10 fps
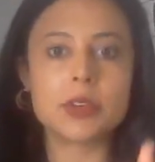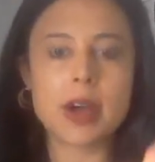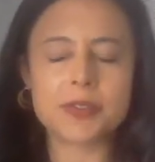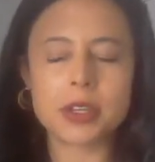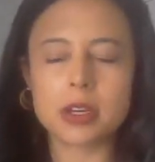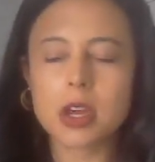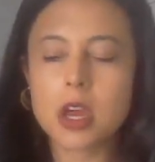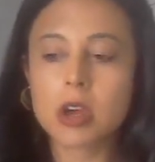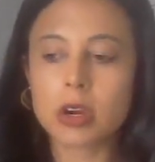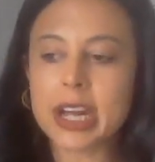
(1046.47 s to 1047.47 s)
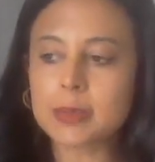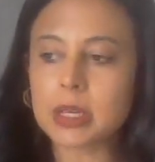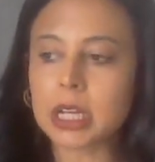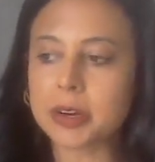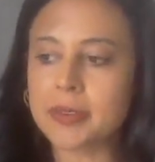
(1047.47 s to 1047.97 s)
You have to correct me
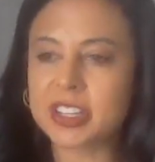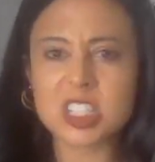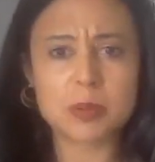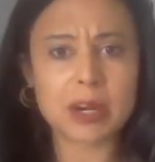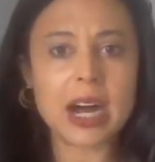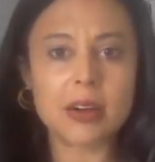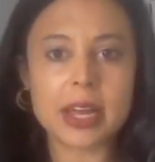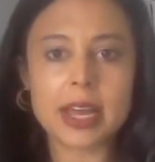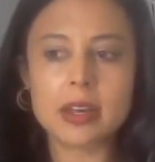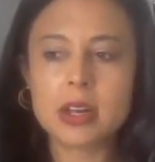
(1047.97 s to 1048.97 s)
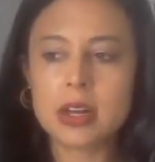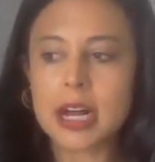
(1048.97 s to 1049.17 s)
here if it's sprouted.